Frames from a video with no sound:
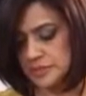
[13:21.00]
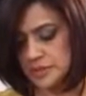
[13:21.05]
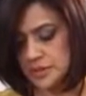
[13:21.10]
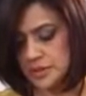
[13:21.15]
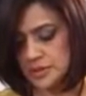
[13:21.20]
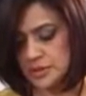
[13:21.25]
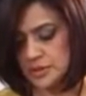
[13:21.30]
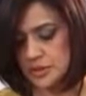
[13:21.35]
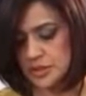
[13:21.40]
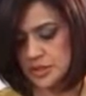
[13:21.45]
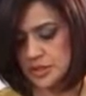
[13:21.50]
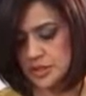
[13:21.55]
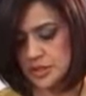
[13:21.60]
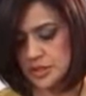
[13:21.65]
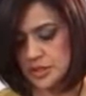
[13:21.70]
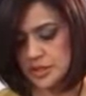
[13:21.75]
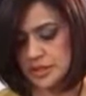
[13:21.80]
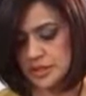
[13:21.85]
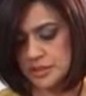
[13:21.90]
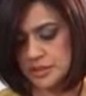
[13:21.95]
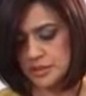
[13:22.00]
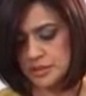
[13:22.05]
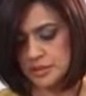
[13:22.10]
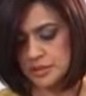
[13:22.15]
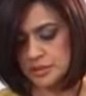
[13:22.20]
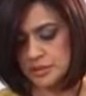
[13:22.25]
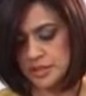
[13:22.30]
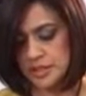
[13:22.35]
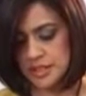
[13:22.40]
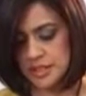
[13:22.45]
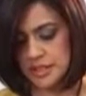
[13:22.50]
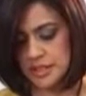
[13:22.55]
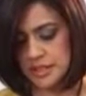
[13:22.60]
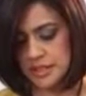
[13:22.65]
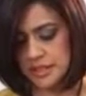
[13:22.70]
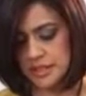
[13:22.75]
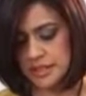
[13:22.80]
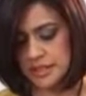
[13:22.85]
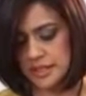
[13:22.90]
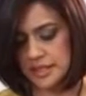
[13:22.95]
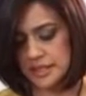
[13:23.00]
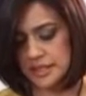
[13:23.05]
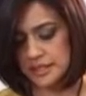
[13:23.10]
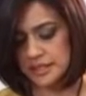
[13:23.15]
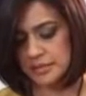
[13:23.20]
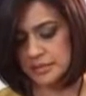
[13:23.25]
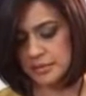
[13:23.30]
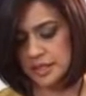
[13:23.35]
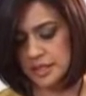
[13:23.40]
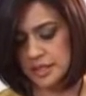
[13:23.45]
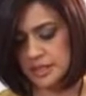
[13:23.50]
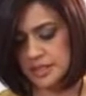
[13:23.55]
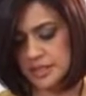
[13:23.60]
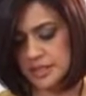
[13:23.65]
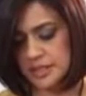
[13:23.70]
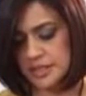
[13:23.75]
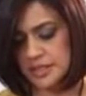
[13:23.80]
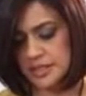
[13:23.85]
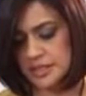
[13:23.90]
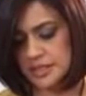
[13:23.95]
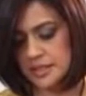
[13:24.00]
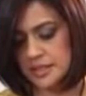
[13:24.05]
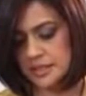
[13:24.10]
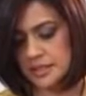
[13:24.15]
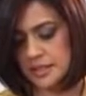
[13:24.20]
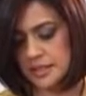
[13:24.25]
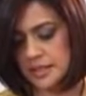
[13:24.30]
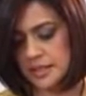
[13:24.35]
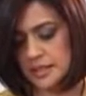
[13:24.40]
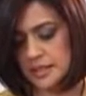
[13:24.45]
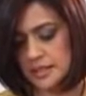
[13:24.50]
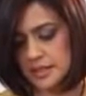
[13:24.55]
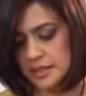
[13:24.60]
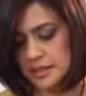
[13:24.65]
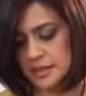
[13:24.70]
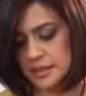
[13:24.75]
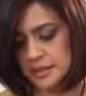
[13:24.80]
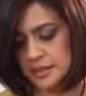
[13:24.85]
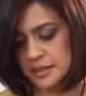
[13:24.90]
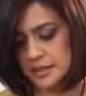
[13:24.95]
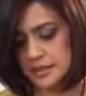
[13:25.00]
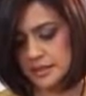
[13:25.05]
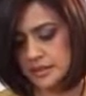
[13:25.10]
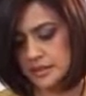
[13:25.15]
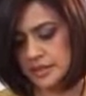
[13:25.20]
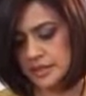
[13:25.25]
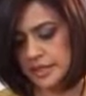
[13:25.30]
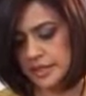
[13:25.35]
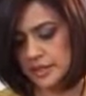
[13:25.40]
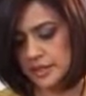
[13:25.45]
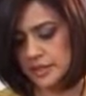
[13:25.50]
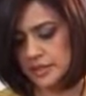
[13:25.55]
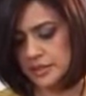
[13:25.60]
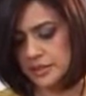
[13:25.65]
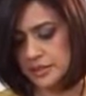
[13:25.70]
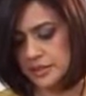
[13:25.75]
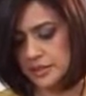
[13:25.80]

And just rub it in like that. Make a nice thick little layer.